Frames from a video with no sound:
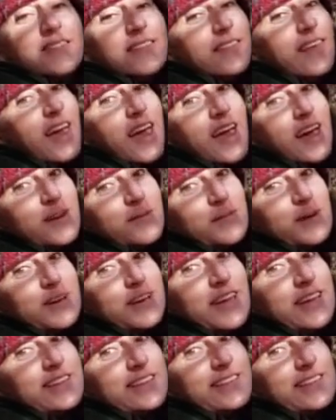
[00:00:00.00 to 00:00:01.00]
The animal
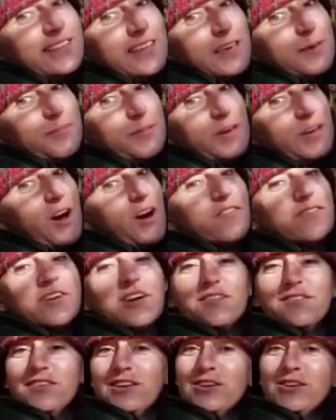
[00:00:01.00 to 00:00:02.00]
gets sleepy over
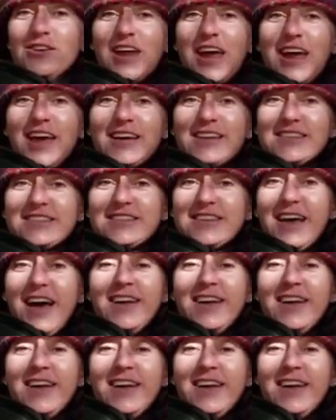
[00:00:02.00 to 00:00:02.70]
a few days